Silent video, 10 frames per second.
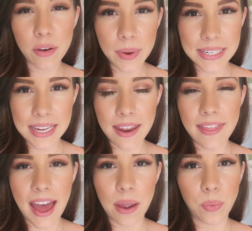The other reason
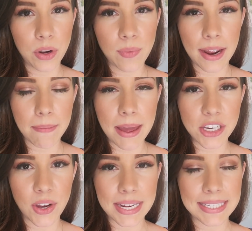that I wouldn't
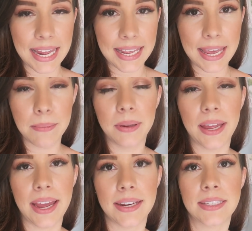recommend you guys getting
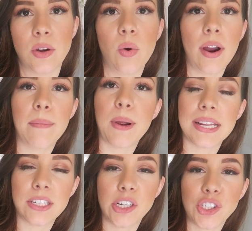implants or a
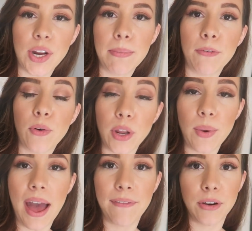breast surgery before you
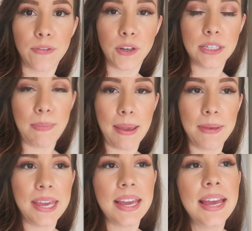have your first
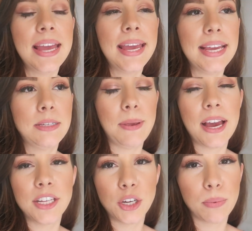baby is
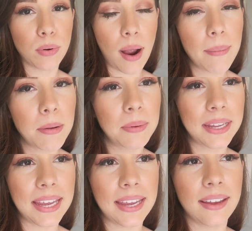because you're
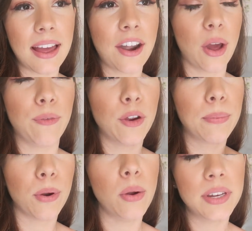probably, I don't know, if you're
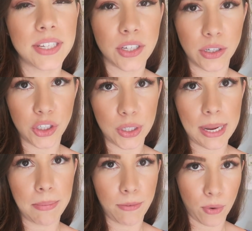prone to
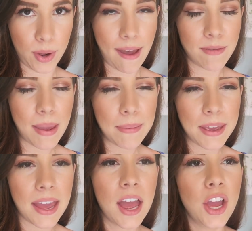surgery before you have a baby,